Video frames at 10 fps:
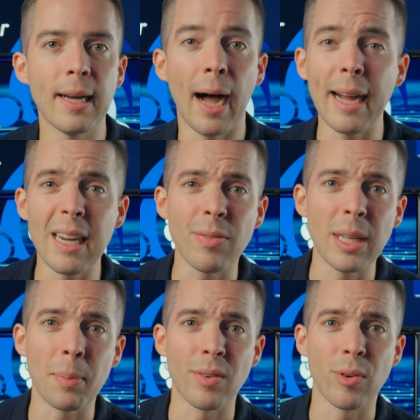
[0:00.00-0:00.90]
I definitely
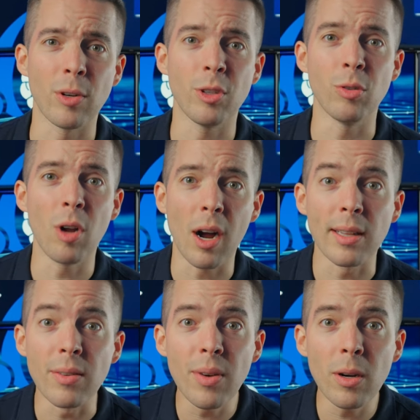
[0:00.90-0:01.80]
prefer to talk on
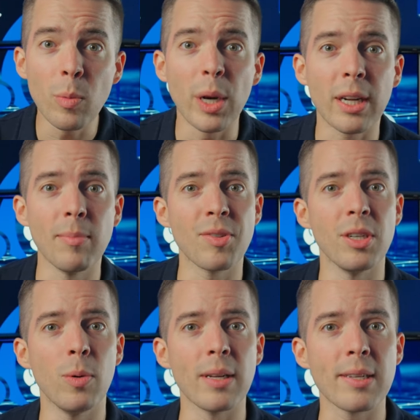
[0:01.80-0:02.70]
the phone when it comes to
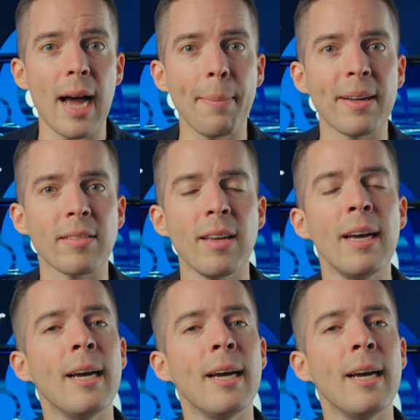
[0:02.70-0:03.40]
nuanced topics